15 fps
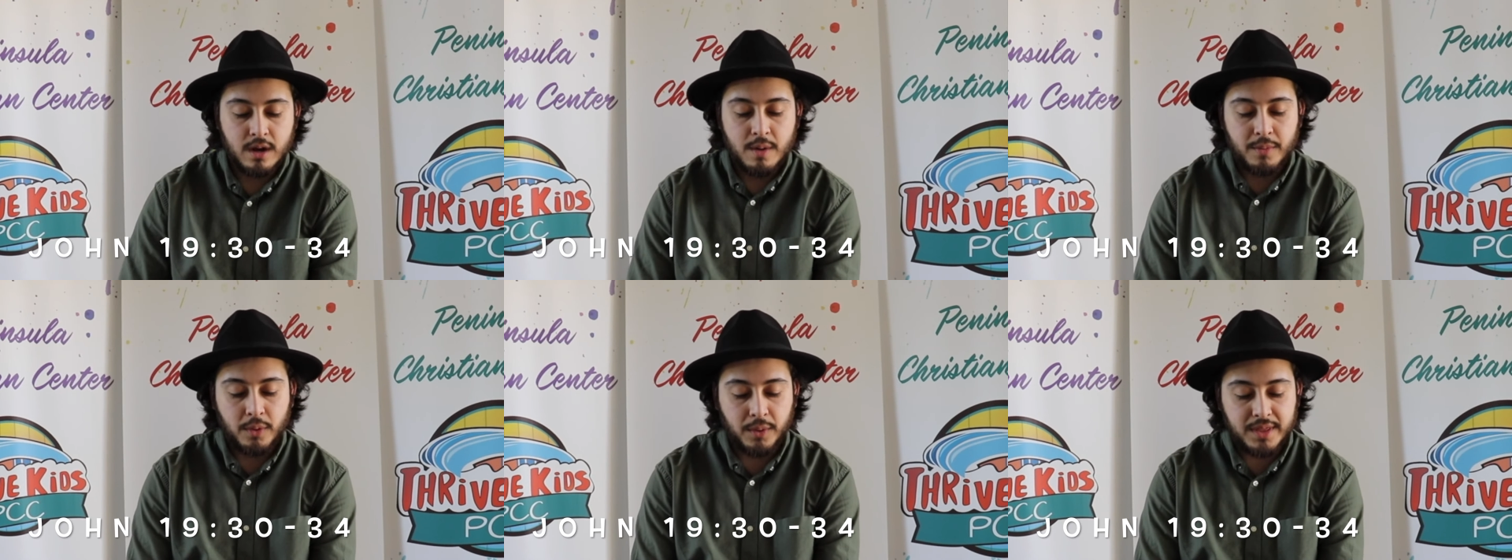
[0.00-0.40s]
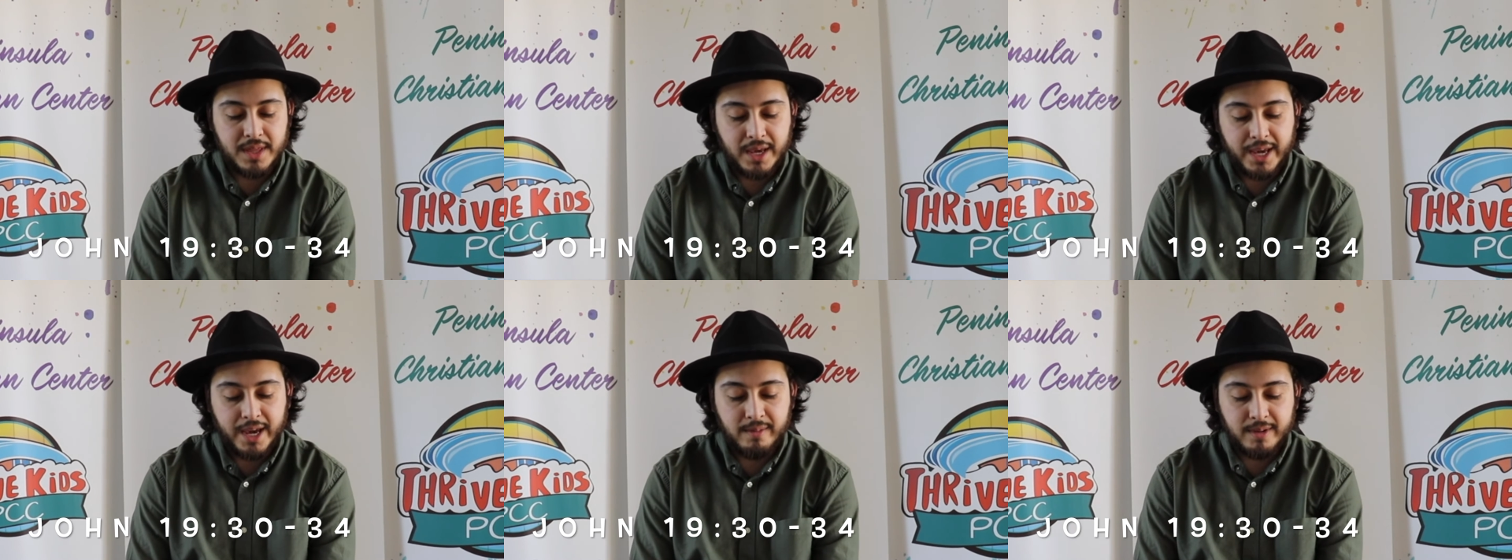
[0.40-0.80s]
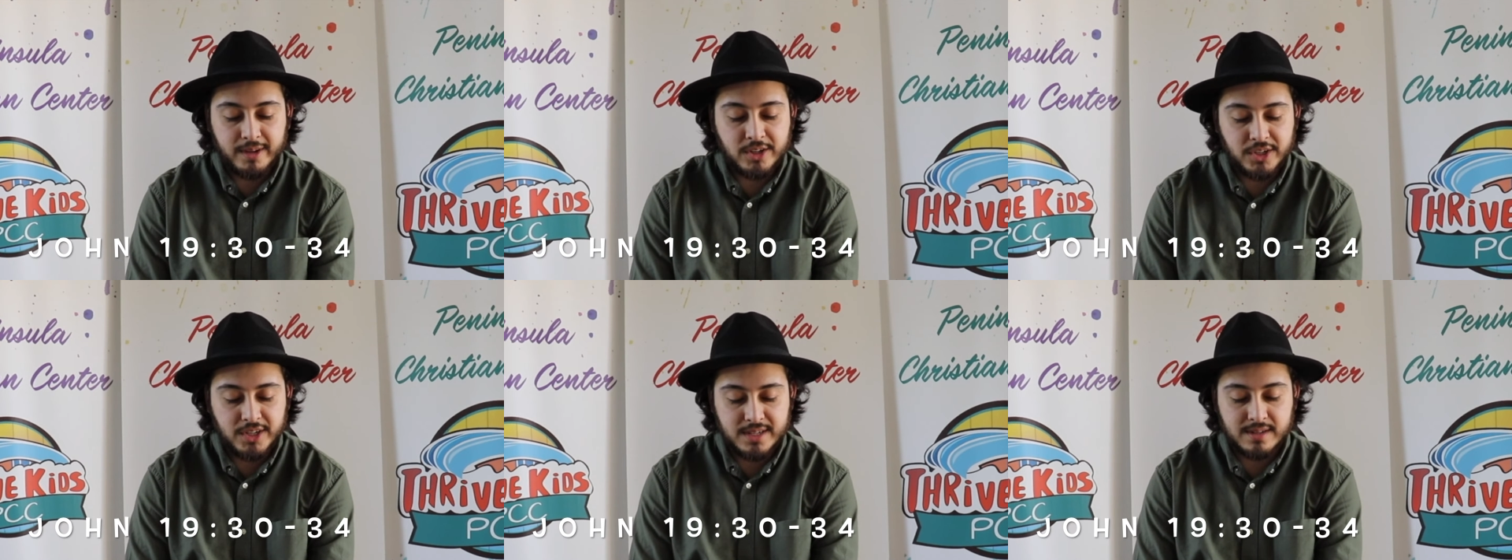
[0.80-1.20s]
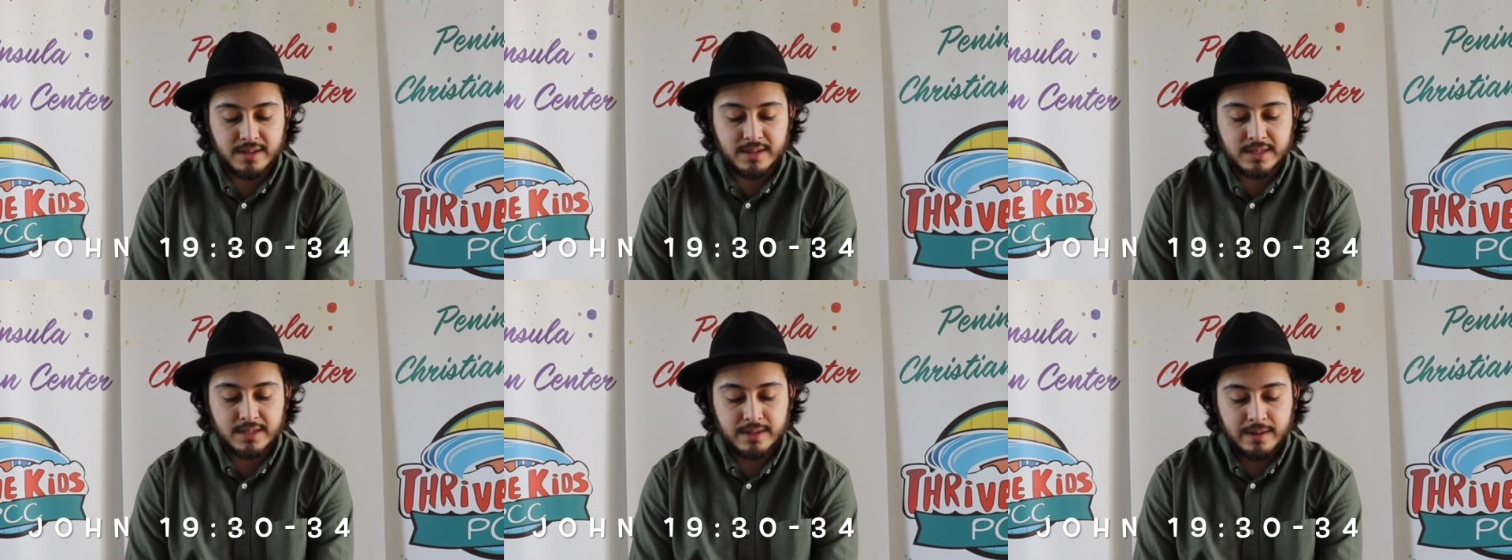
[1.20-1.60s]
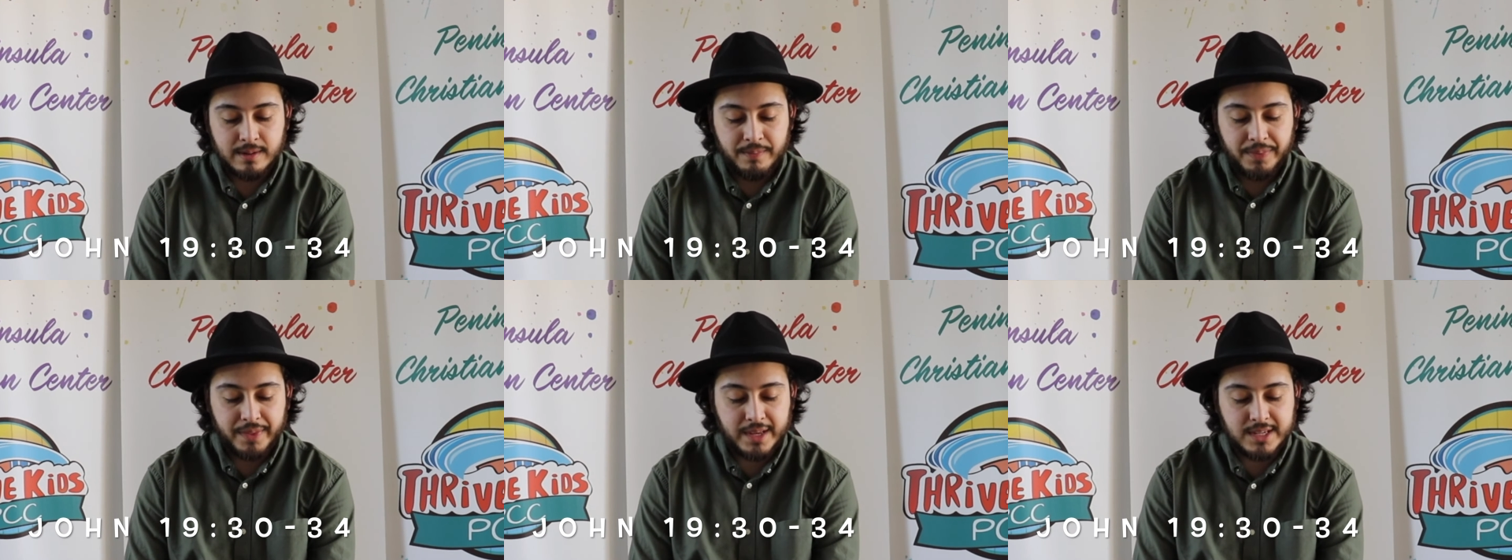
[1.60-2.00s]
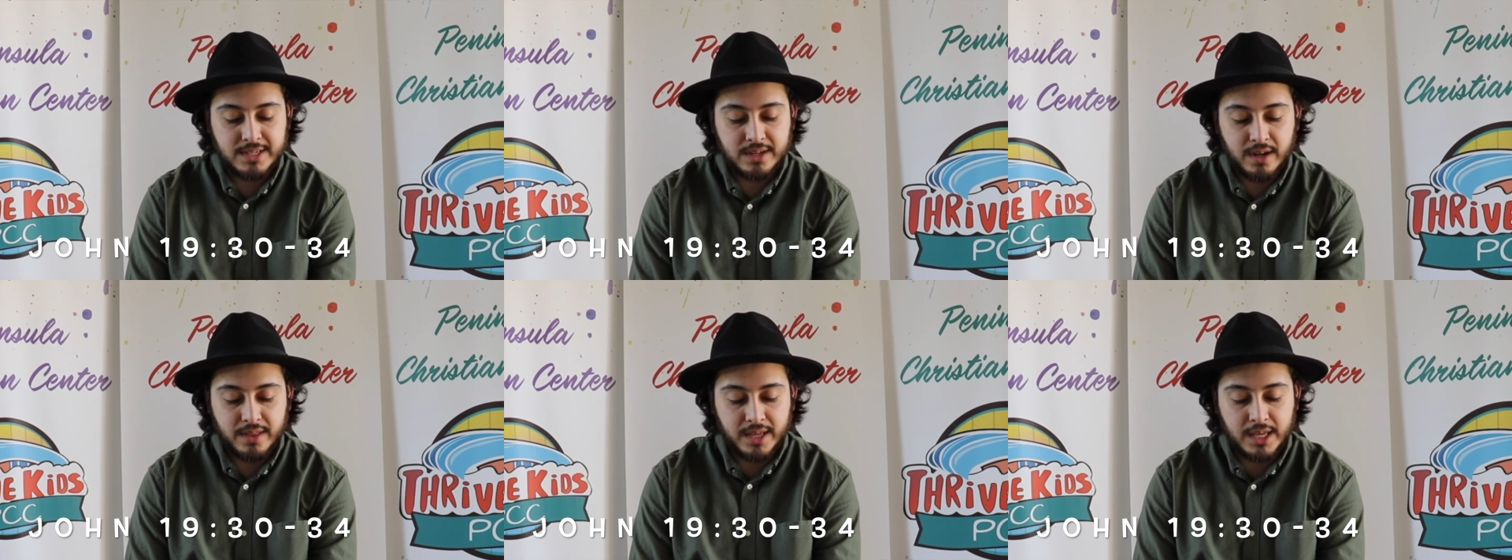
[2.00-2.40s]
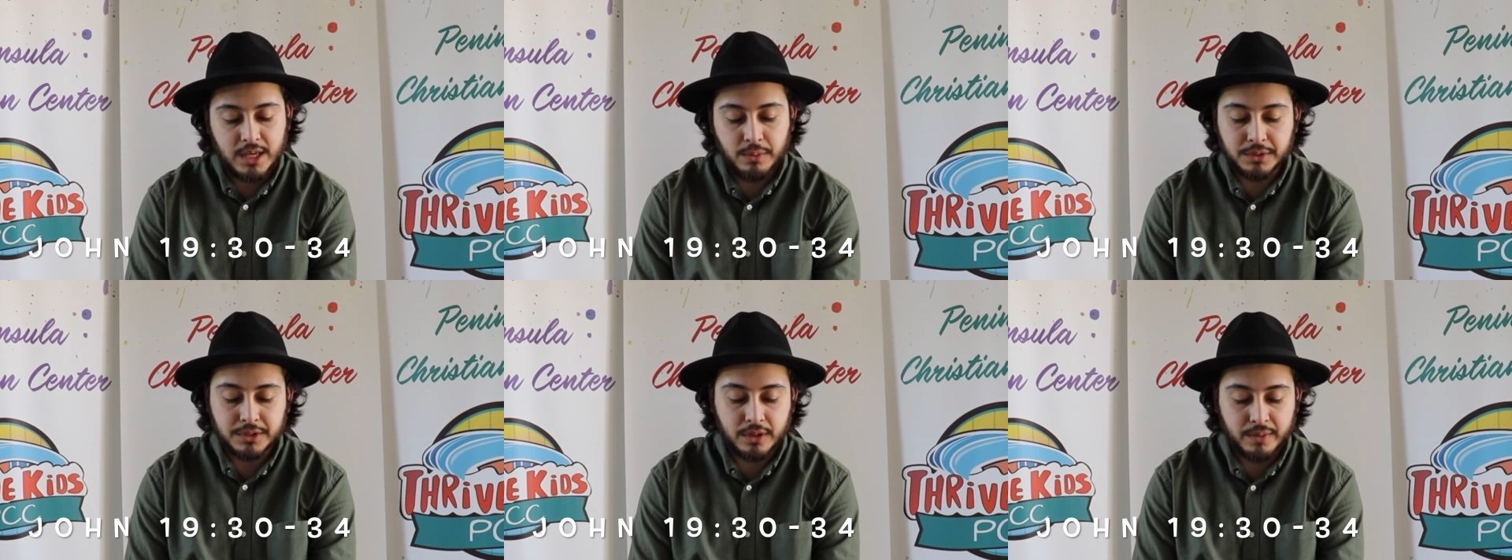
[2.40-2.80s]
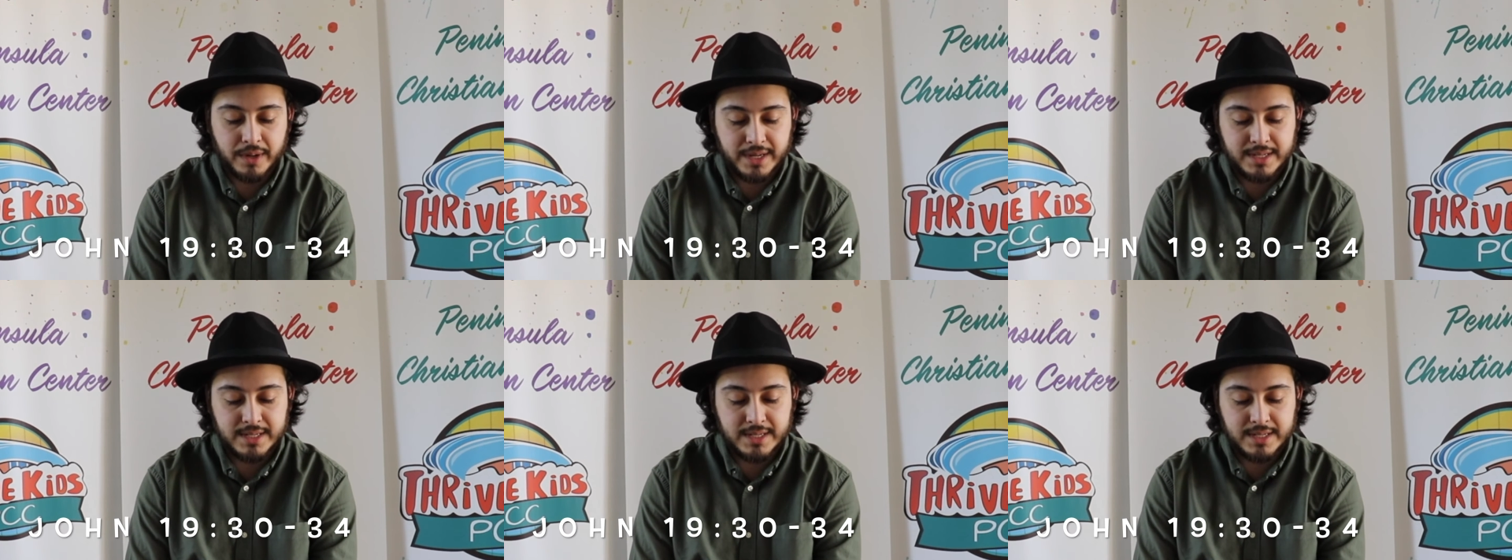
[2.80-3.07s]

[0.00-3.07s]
But when they came to Jesus, they saw that he was already